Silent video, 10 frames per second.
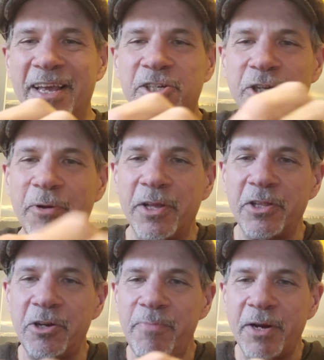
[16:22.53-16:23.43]
Showing a
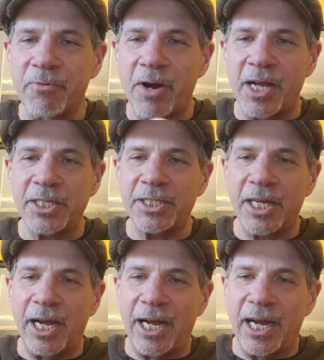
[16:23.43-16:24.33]
little bit of
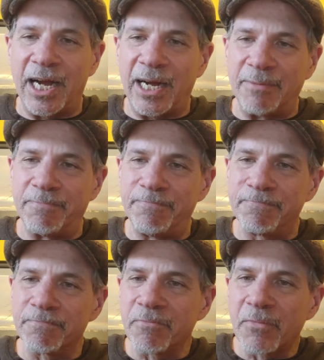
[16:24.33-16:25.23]
rust.
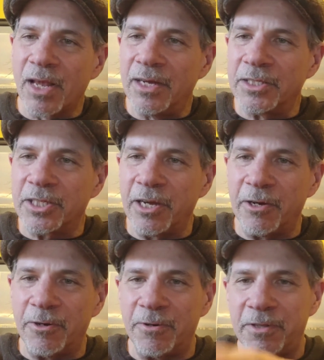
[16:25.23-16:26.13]

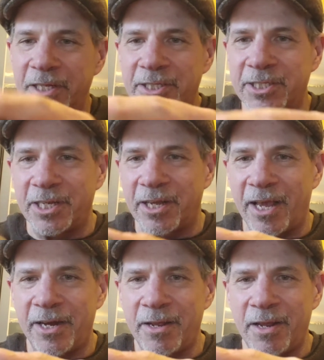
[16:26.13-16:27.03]
So let's see,
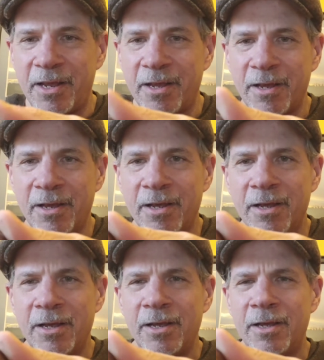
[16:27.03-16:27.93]
any
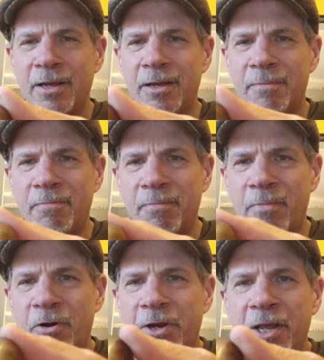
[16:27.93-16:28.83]

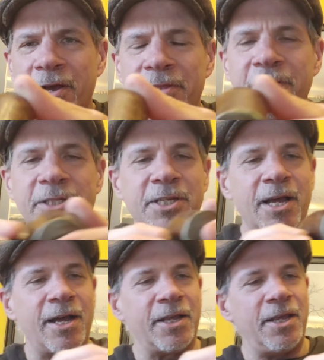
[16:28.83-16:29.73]
marking on this
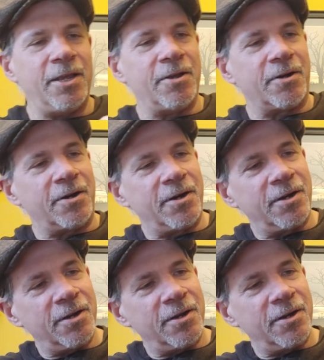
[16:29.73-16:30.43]
guy here?